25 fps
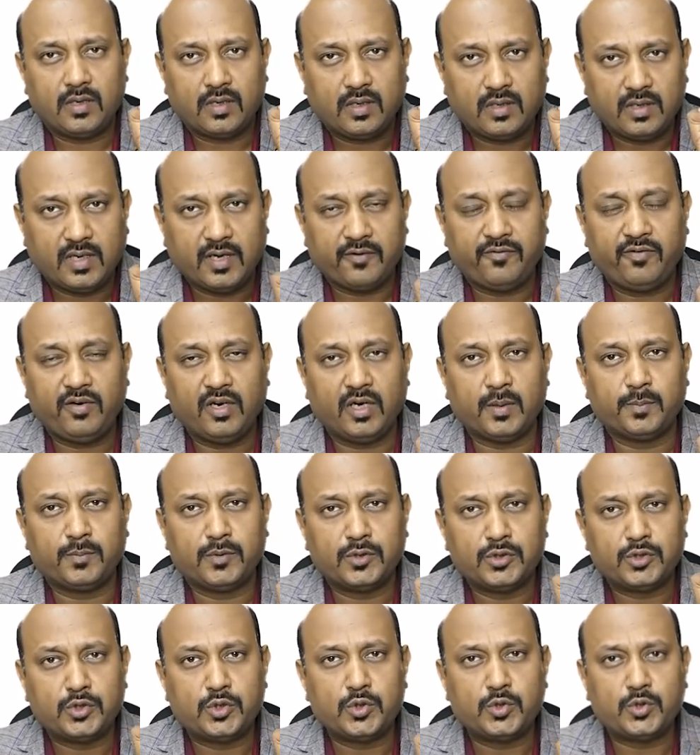
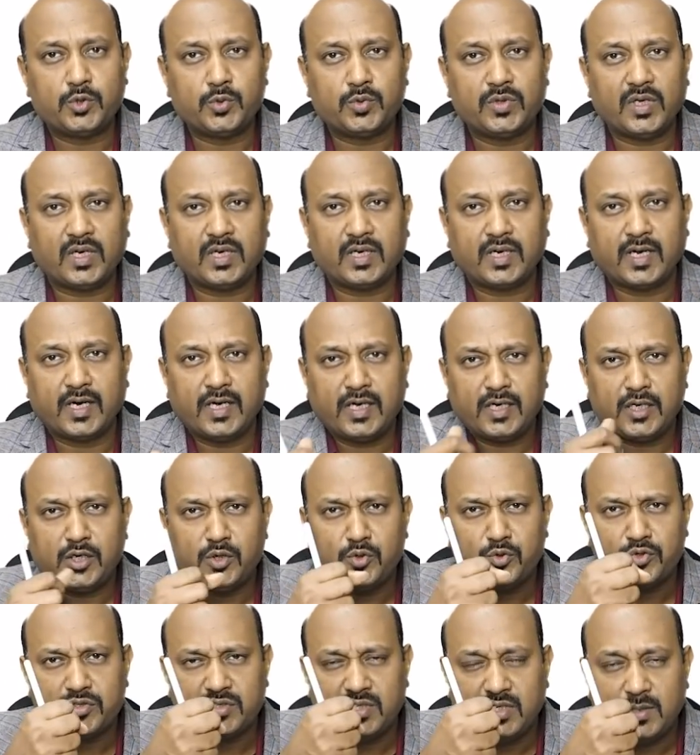develop due to the
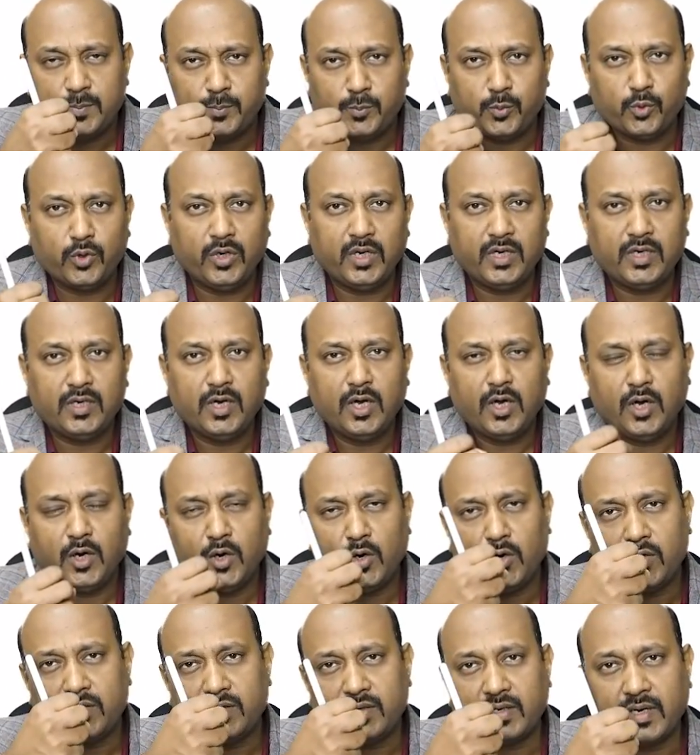continuously pulling
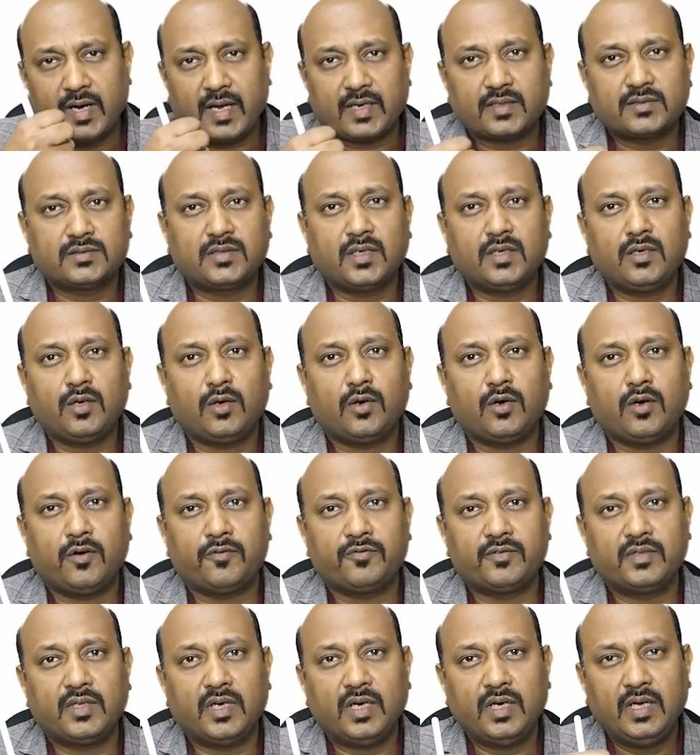or traction
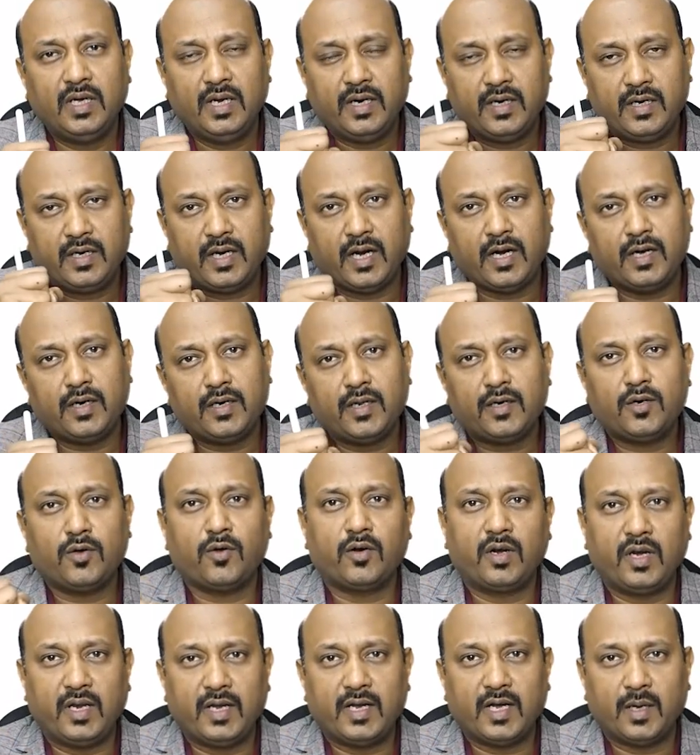of the tendon or
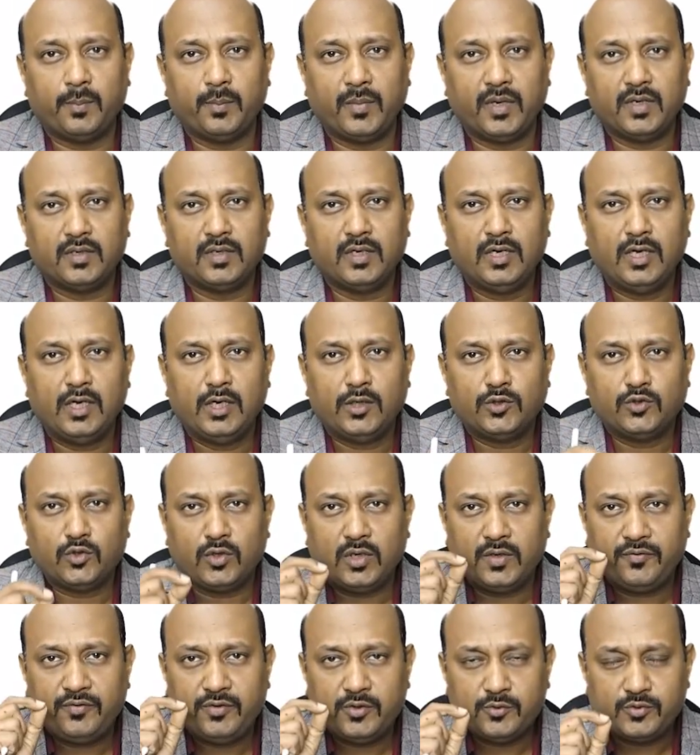ligament. So
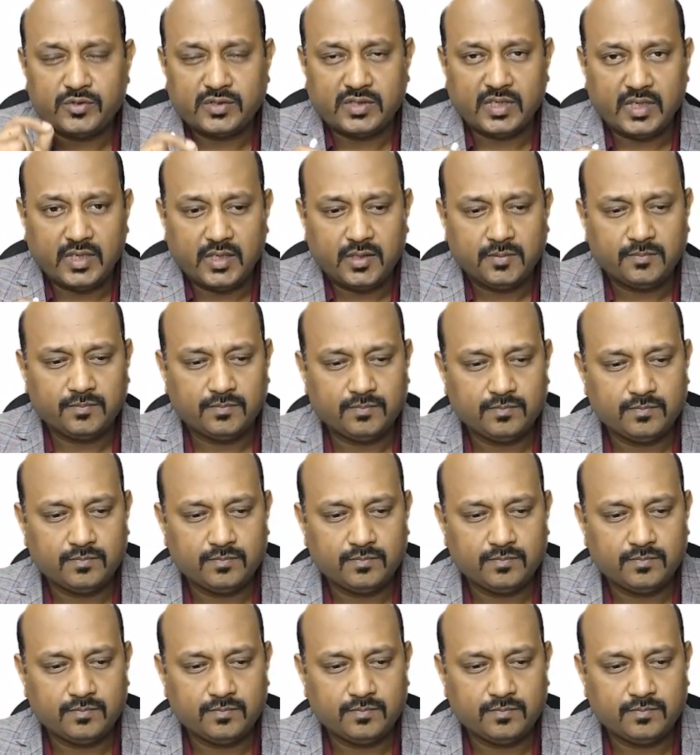if you see